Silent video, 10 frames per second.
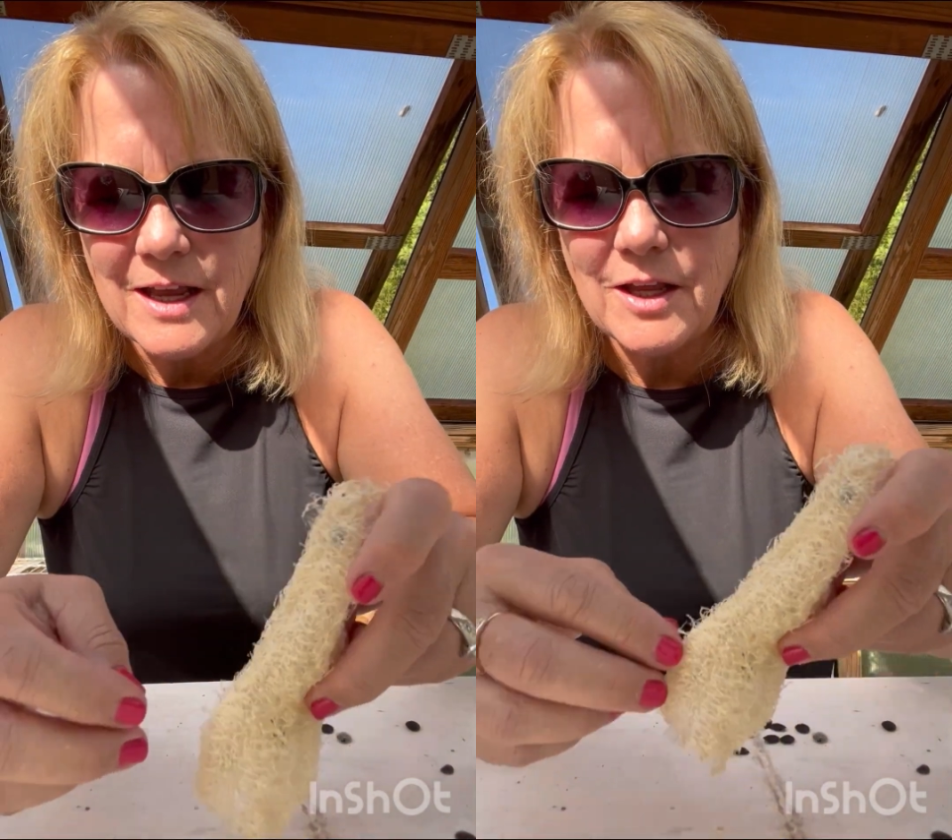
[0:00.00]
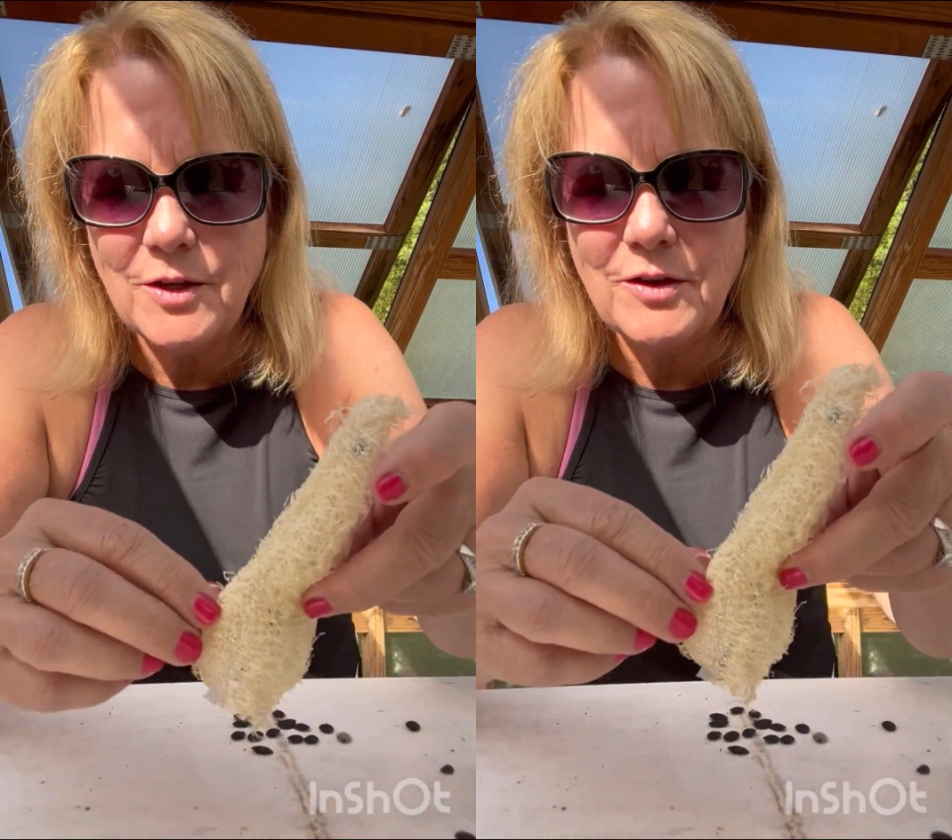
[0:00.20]

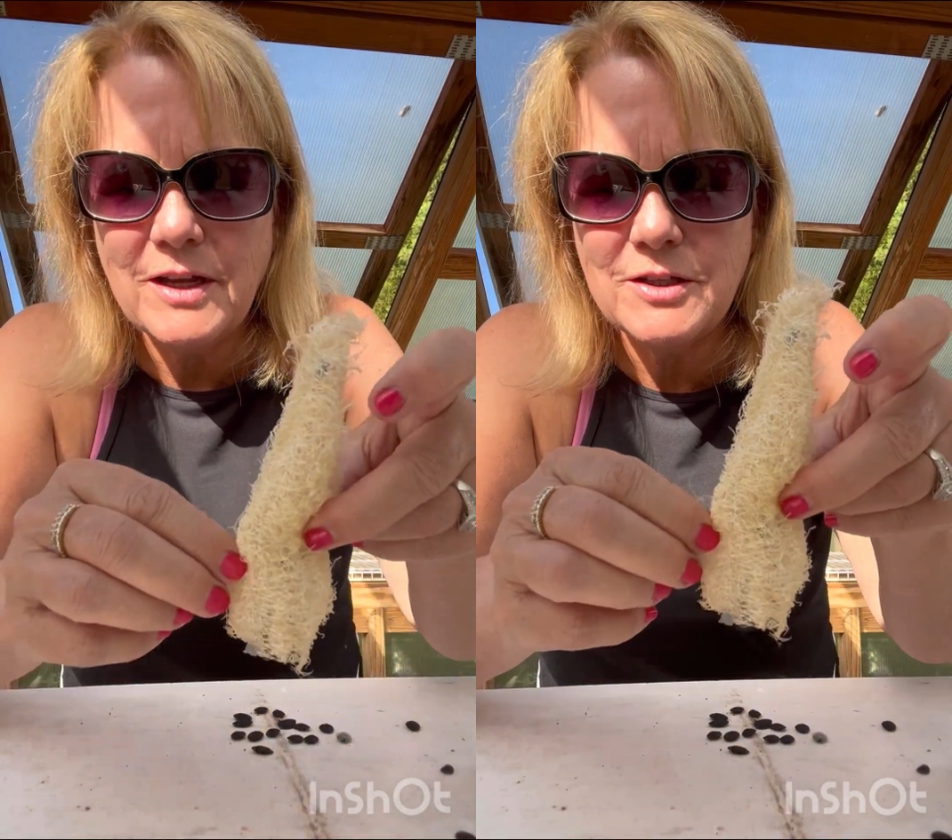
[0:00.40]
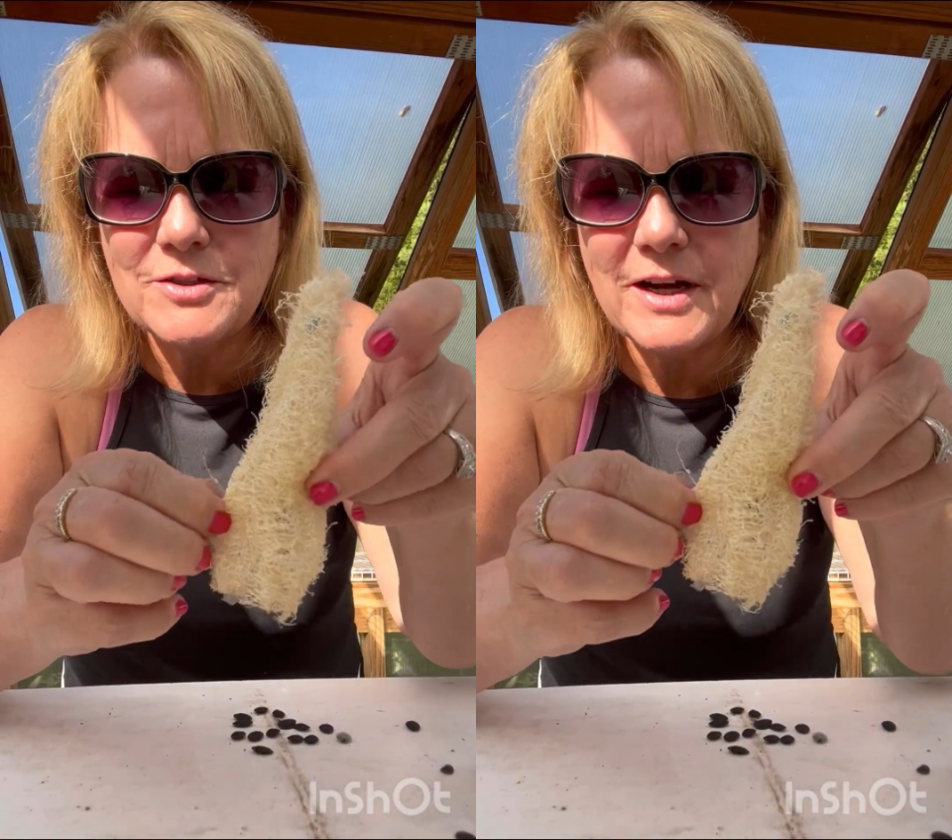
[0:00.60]
and you
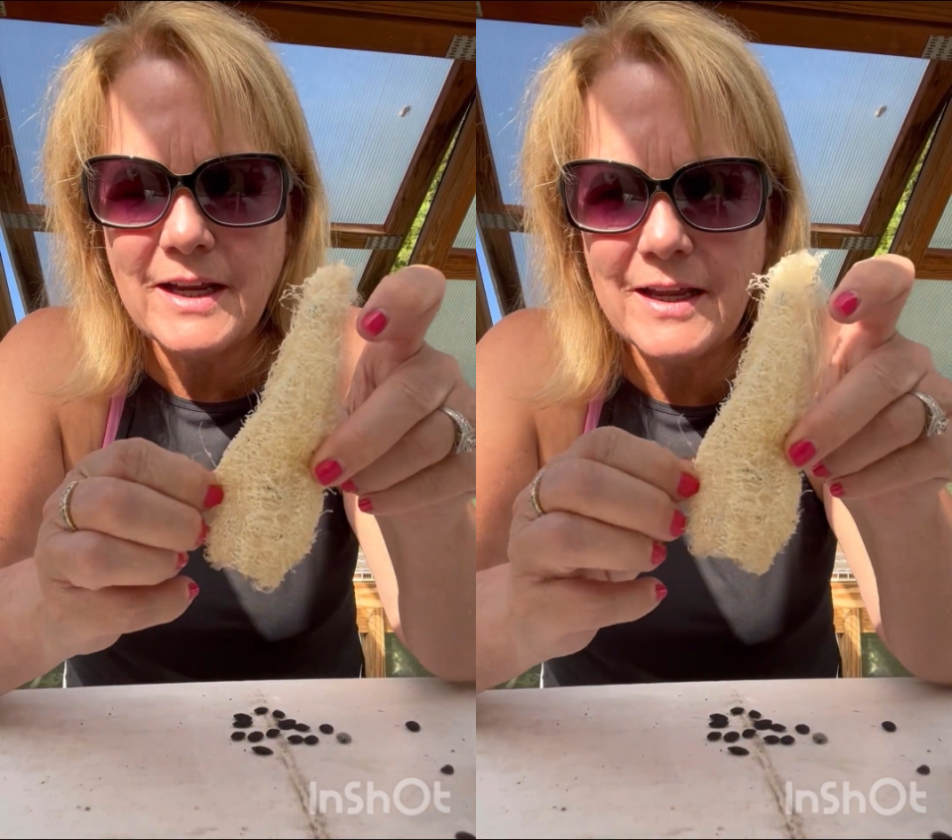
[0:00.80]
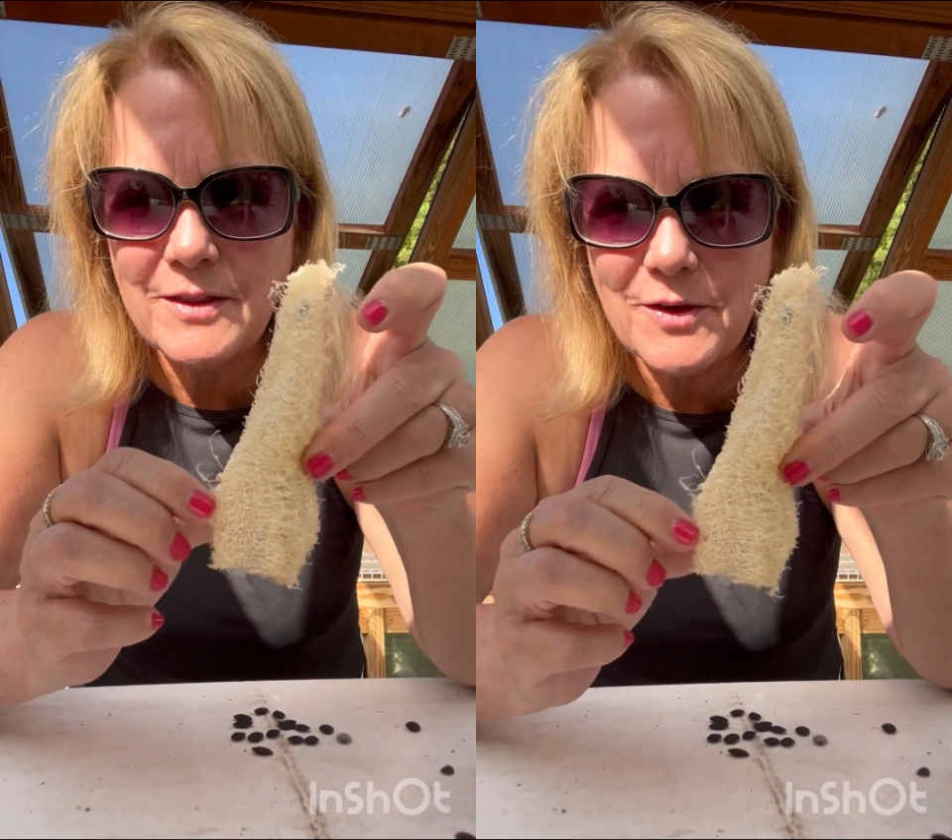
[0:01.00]
can try to
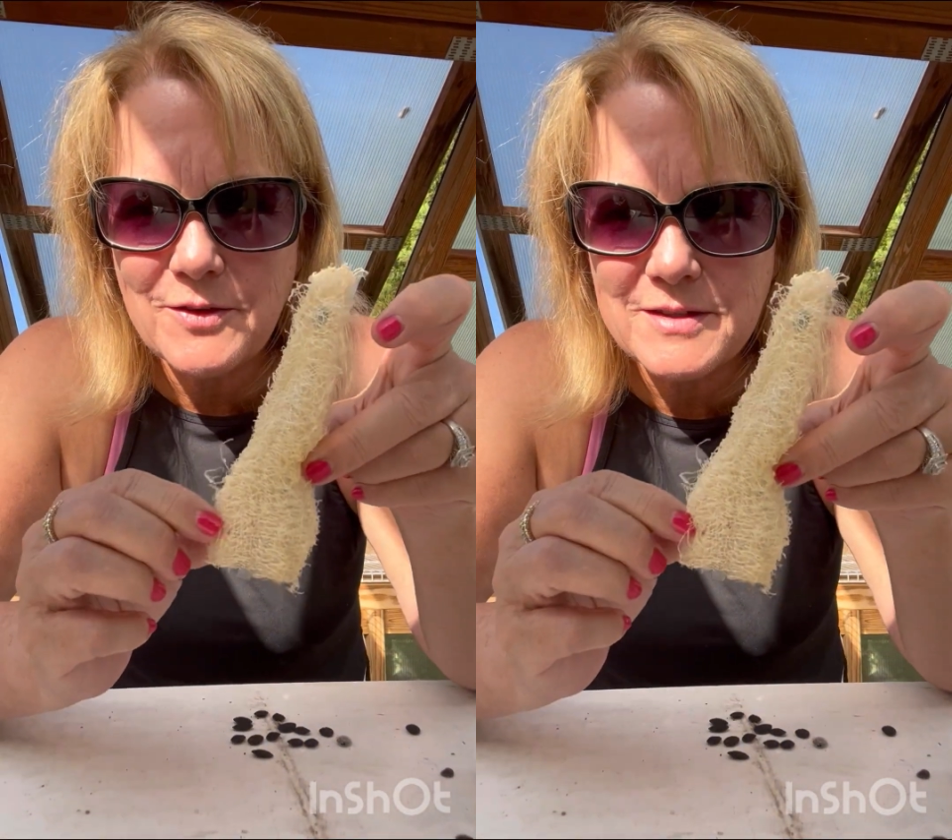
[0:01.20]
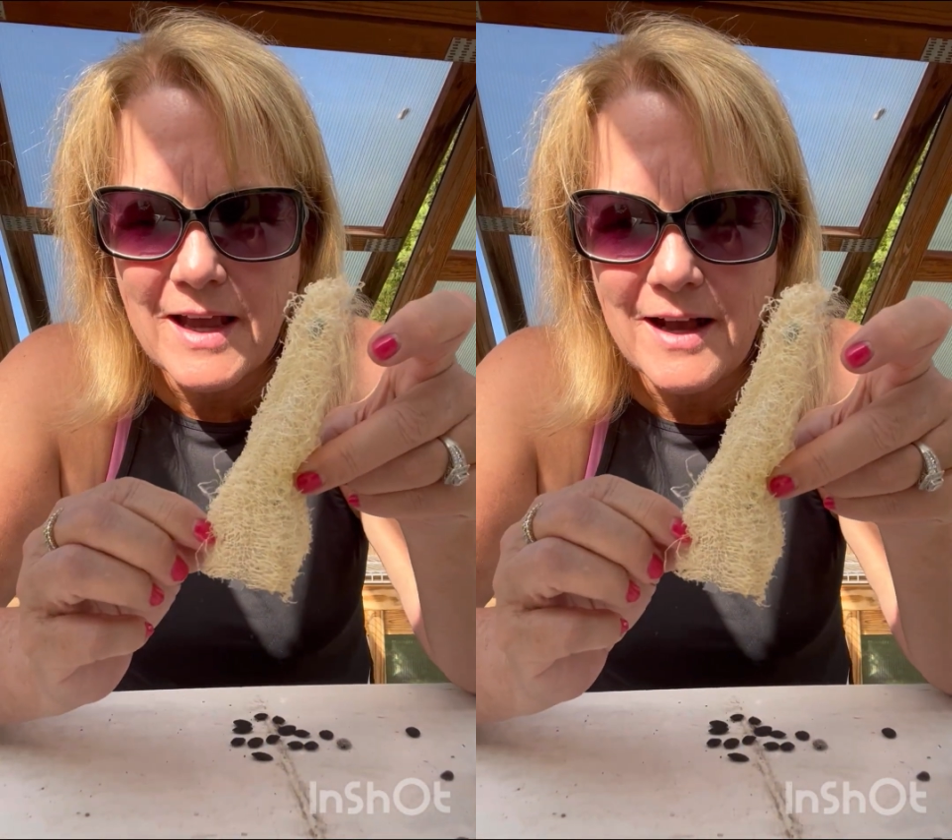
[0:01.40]
get
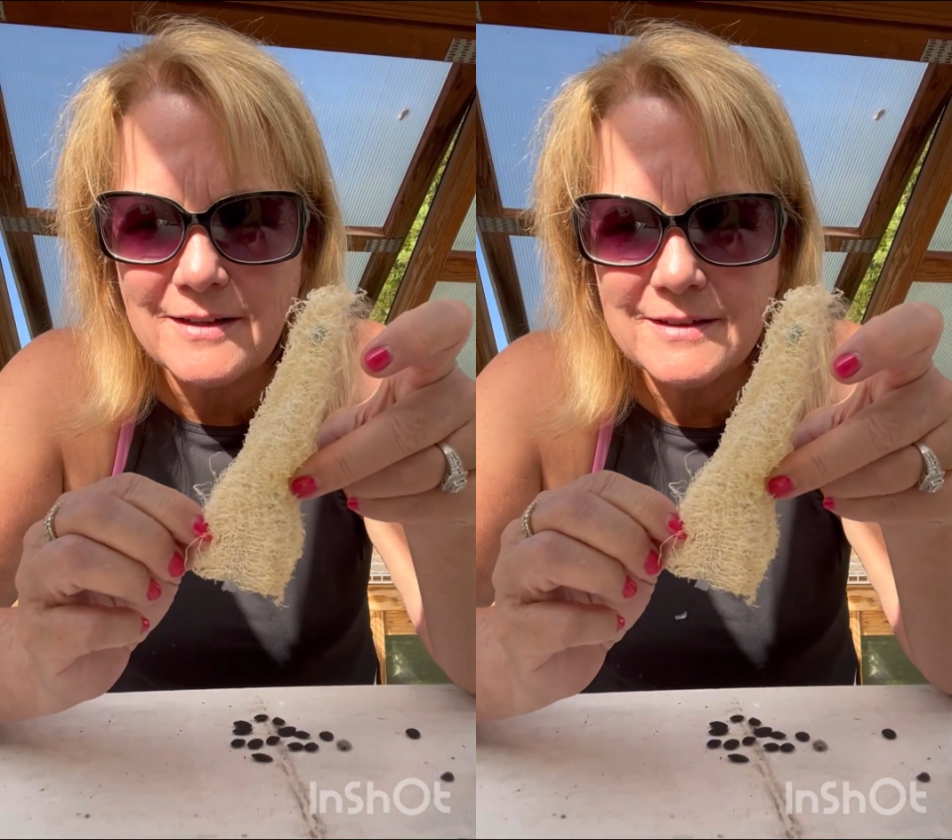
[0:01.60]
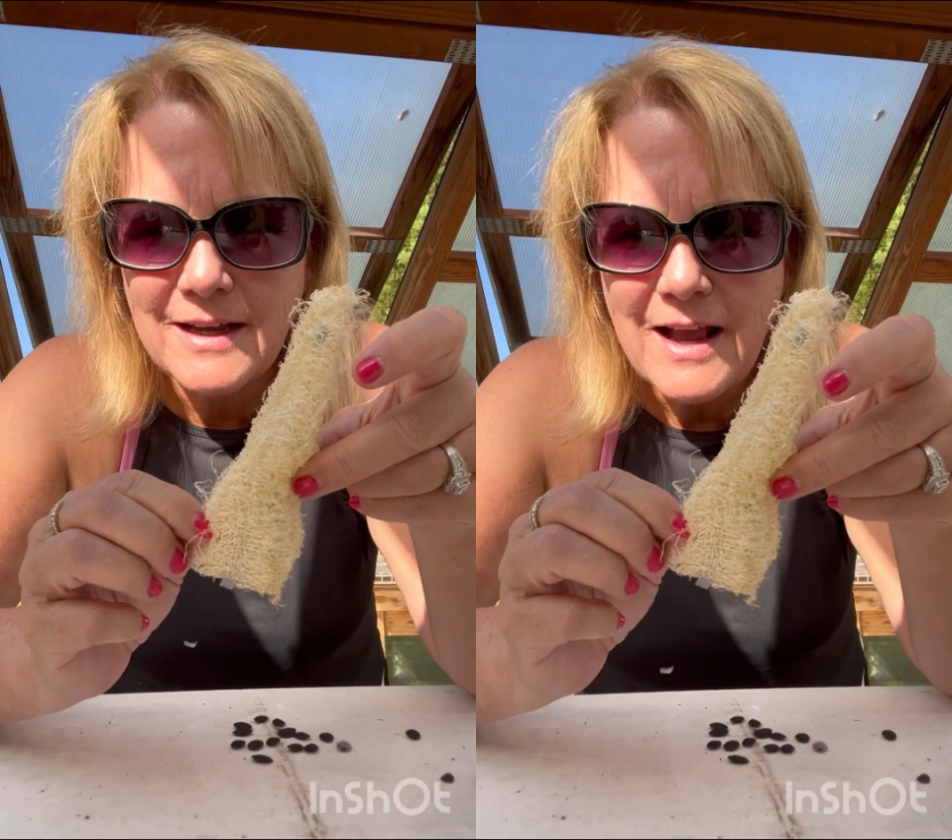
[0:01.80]
those out.